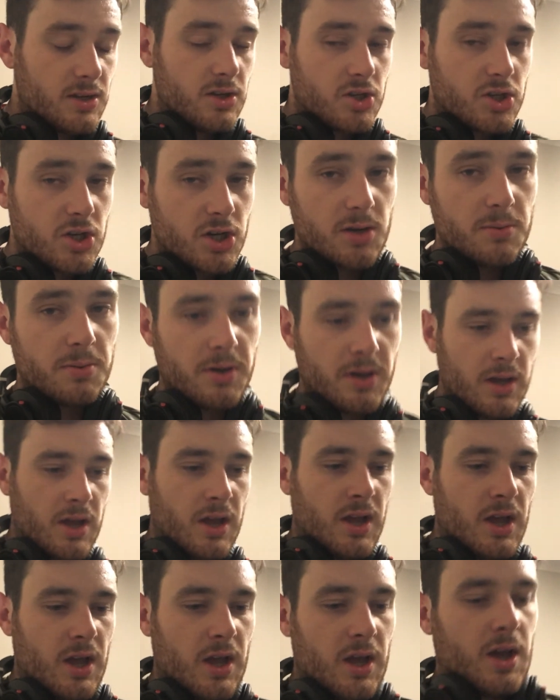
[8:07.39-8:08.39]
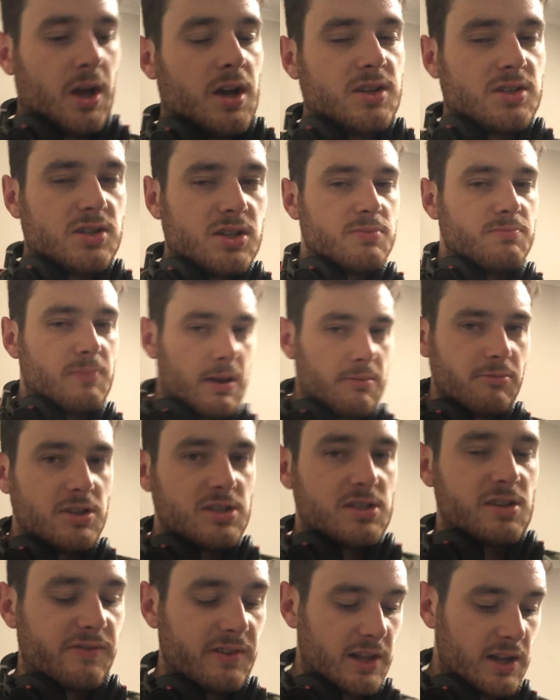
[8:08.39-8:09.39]
YouTube. It's just
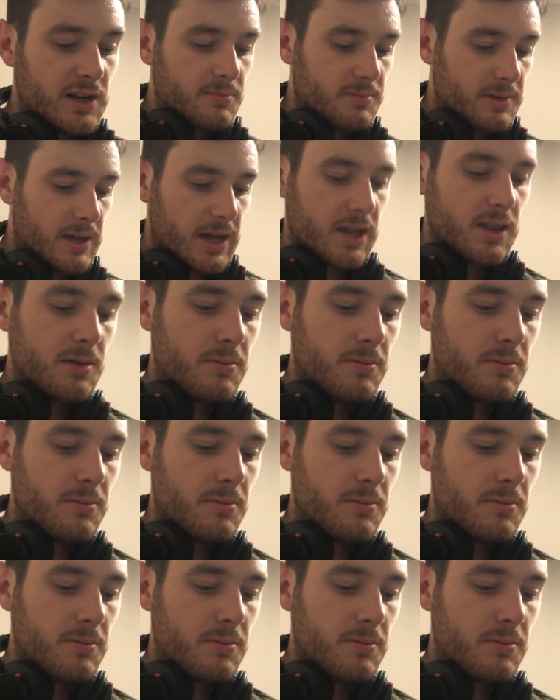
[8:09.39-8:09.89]
memories are flooding back at